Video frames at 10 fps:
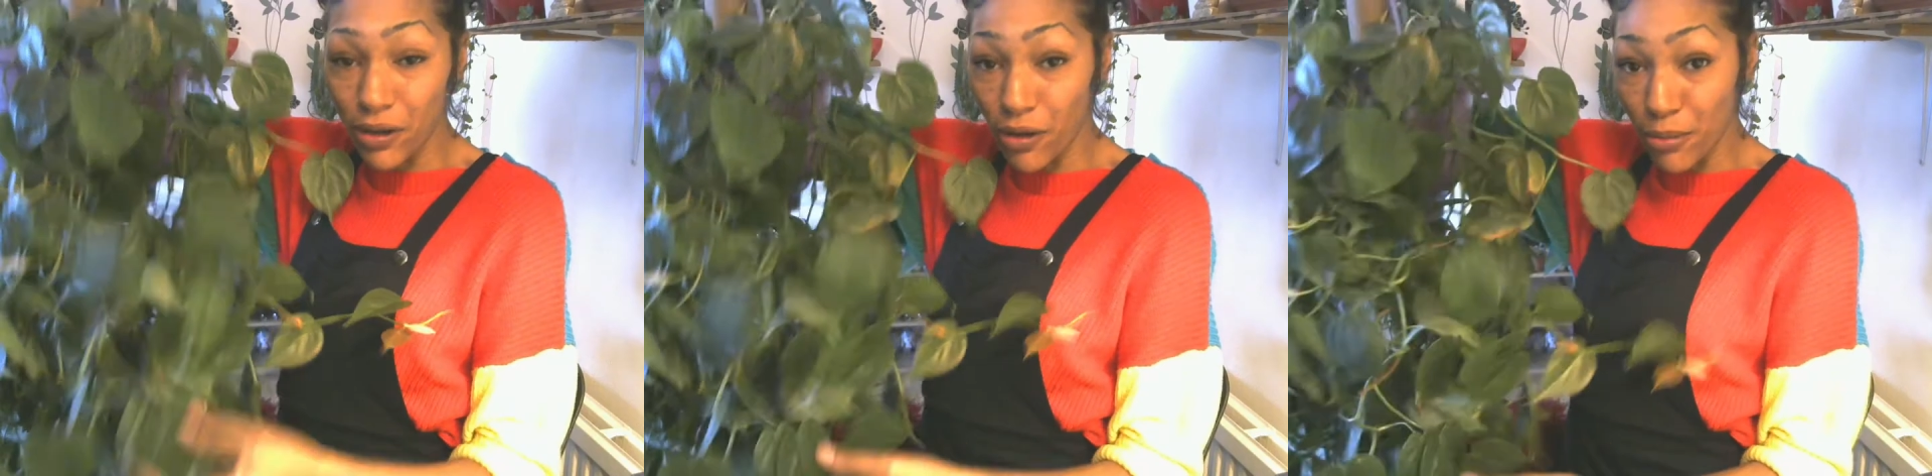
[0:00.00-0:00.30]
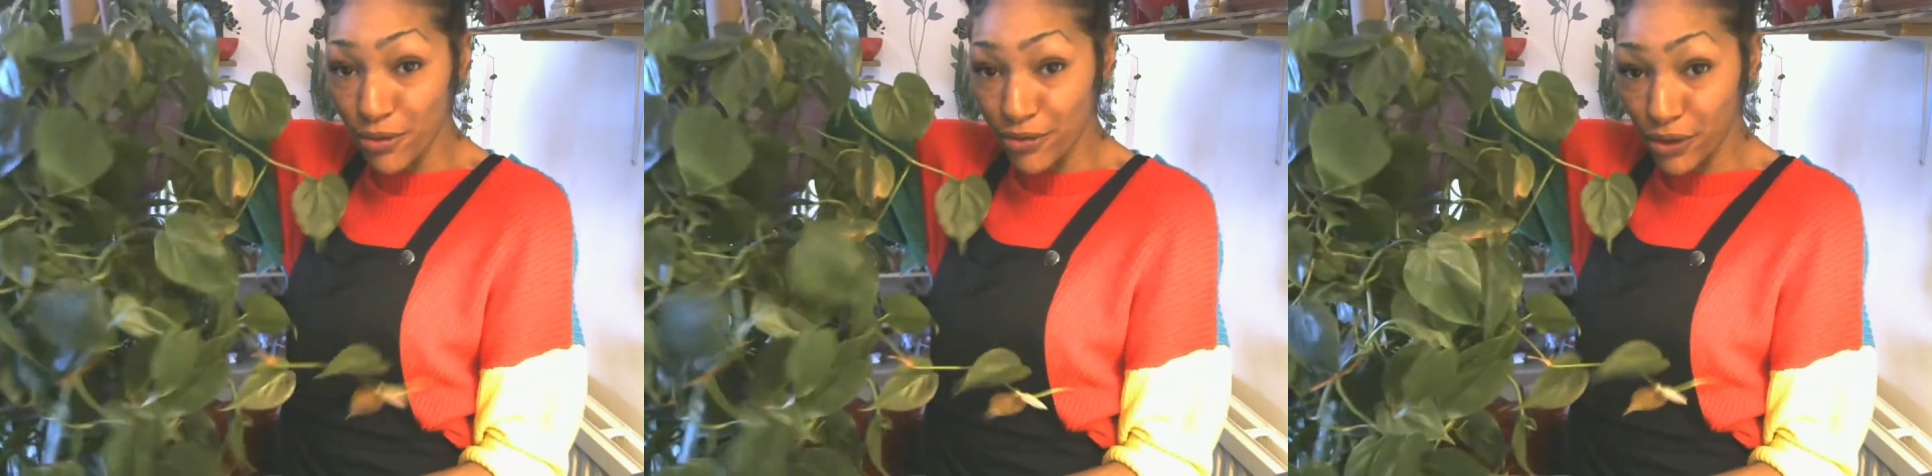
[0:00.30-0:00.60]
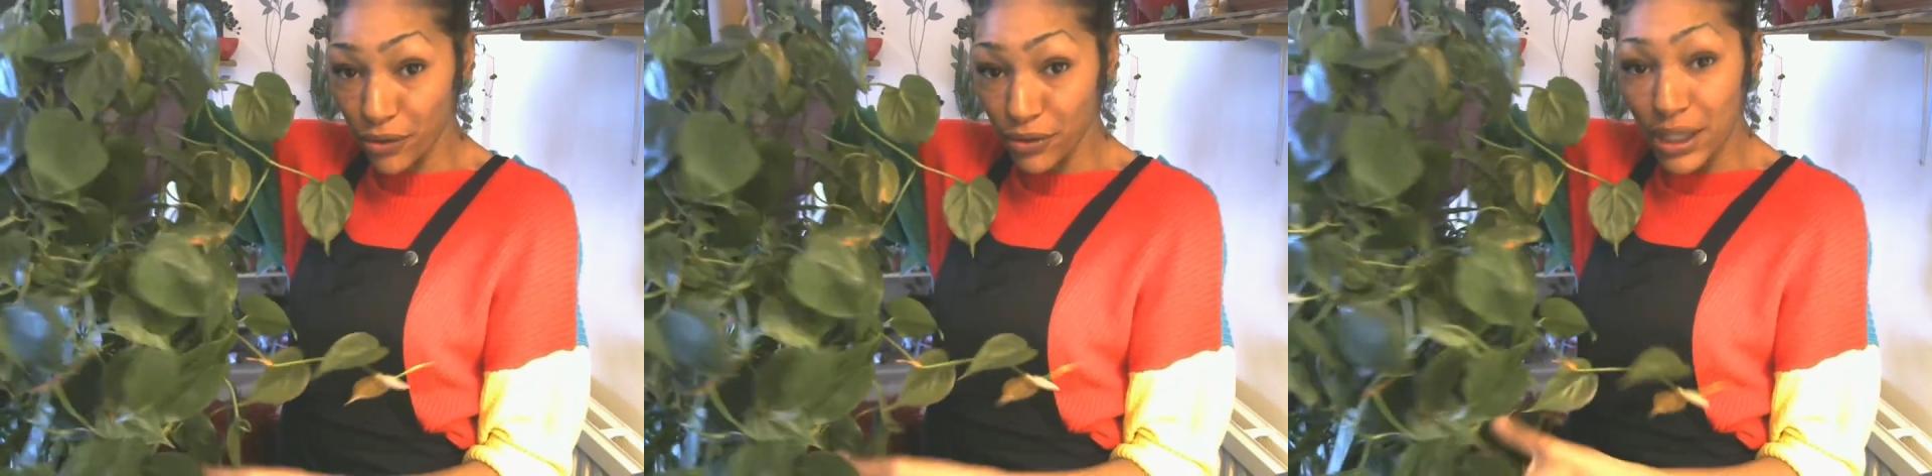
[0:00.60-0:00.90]
more
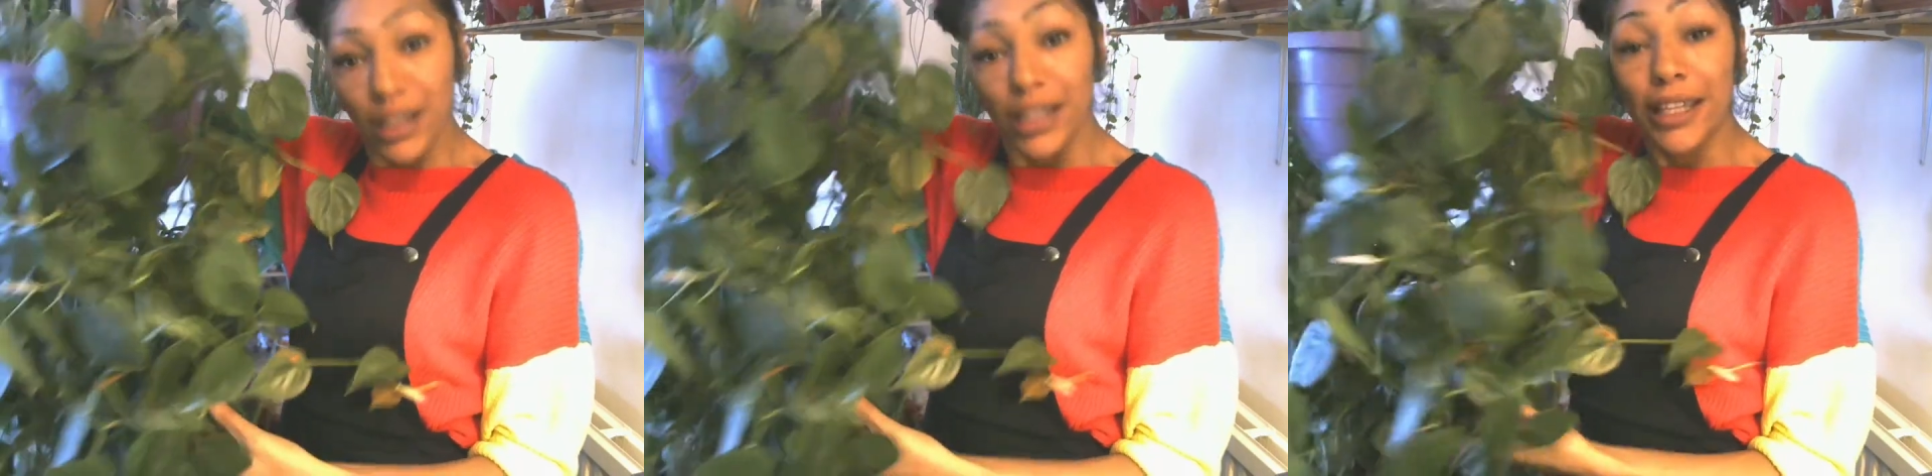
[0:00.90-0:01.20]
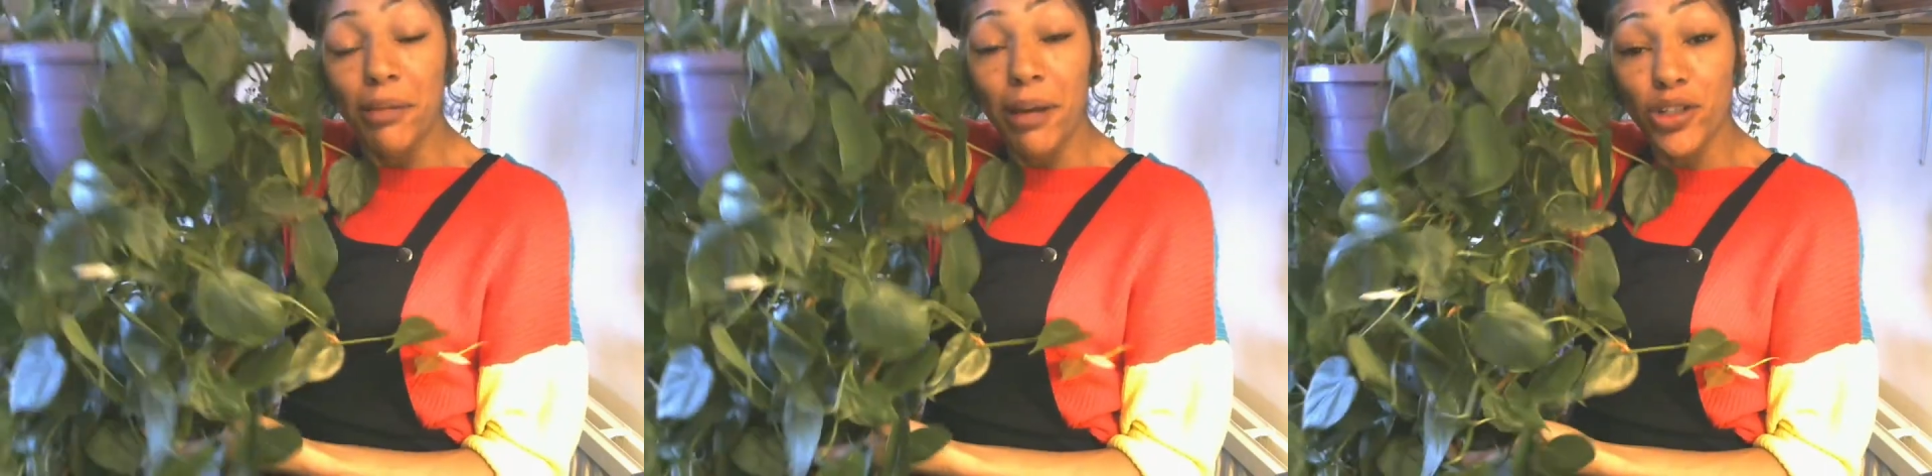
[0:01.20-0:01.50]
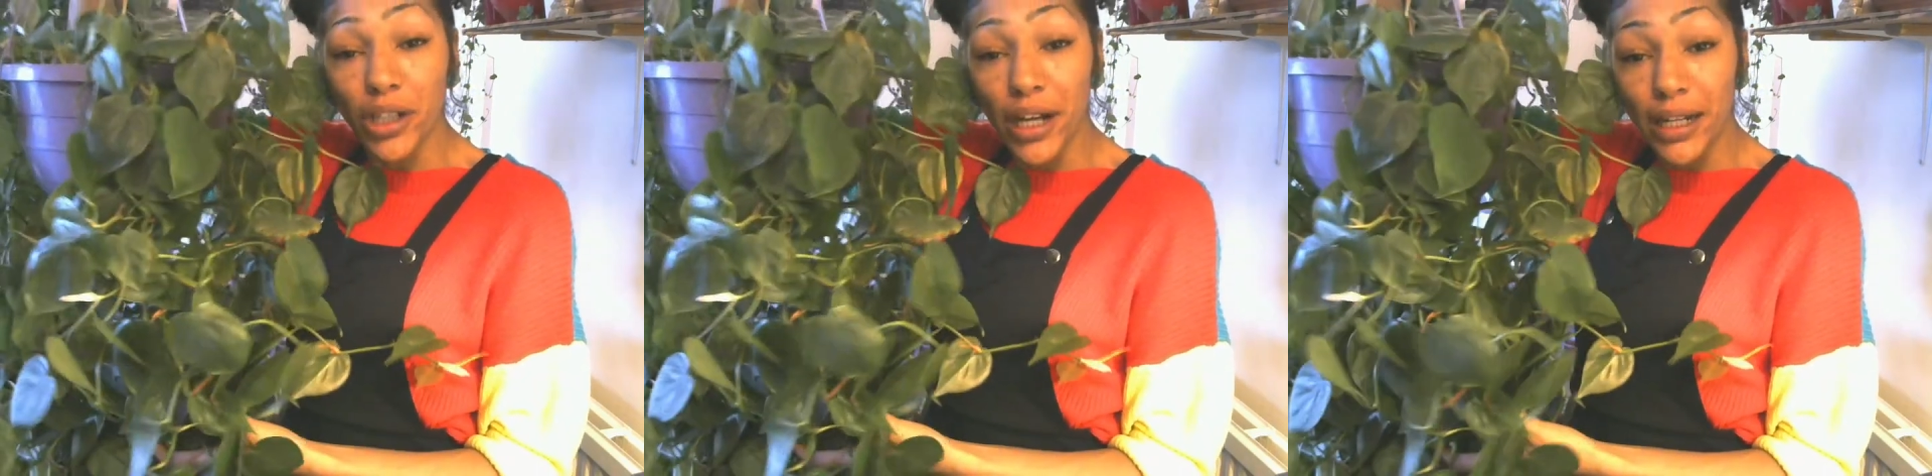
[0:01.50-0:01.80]
full. The thing about
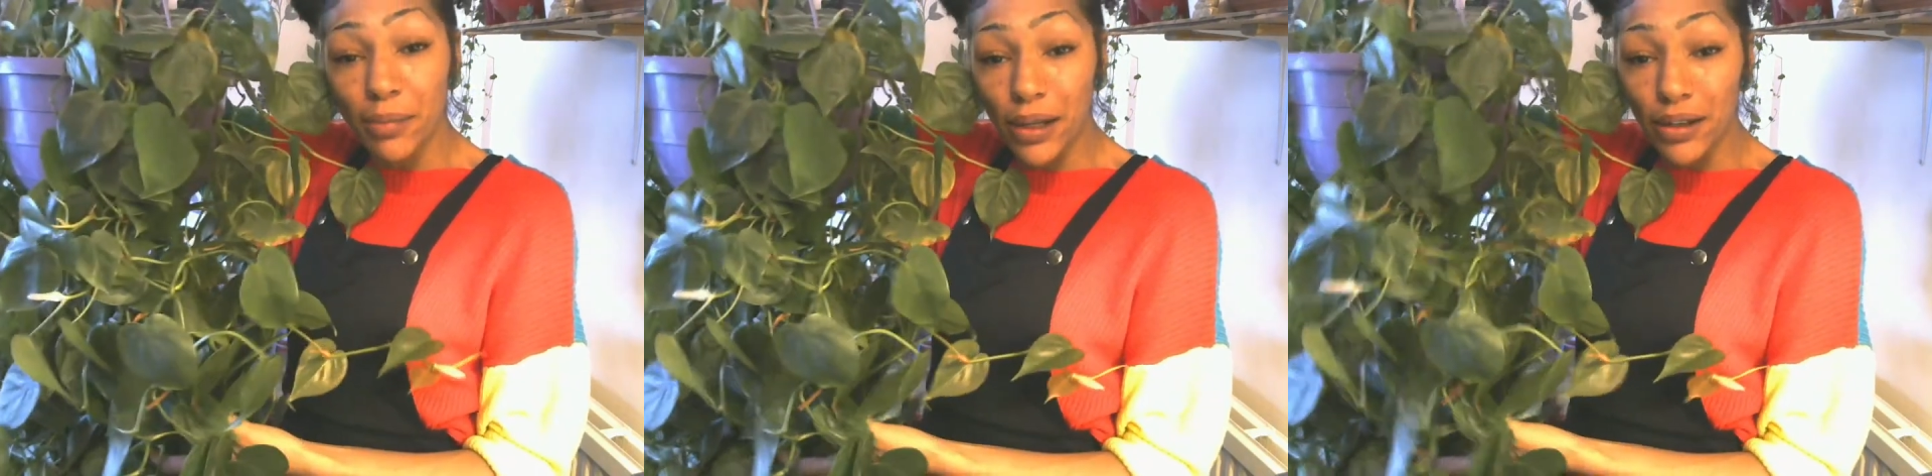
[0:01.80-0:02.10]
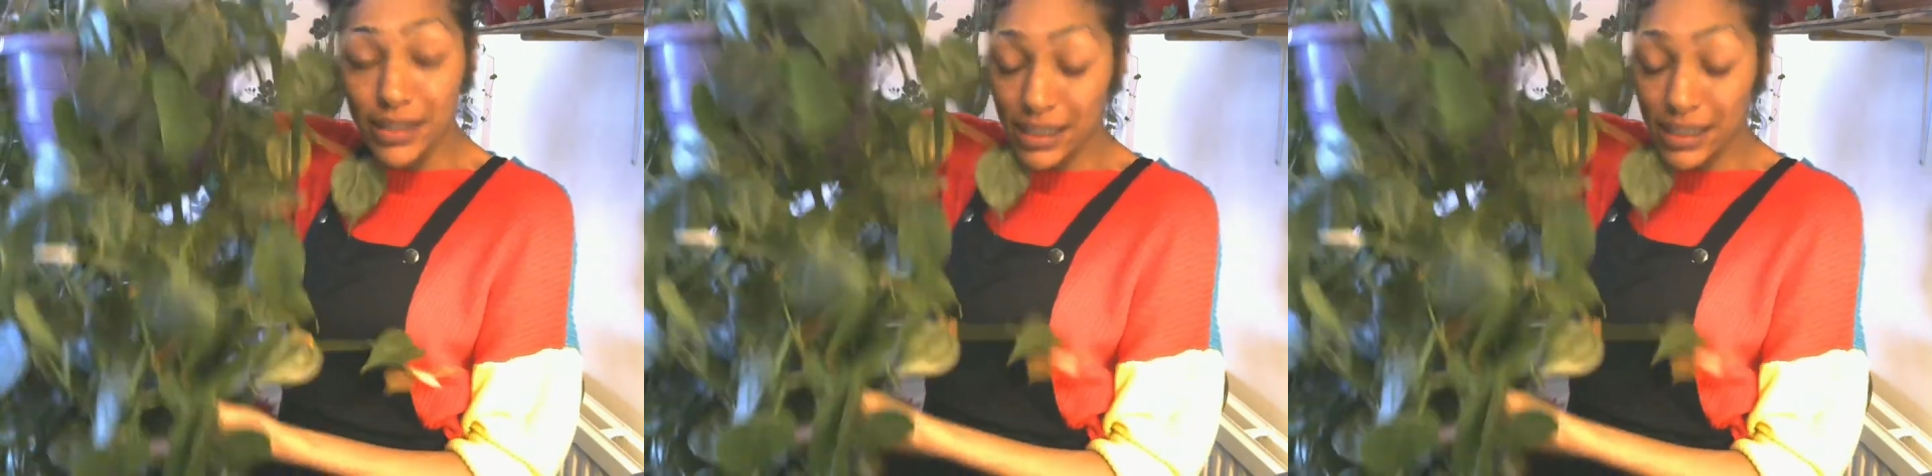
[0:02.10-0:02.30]
trailing plants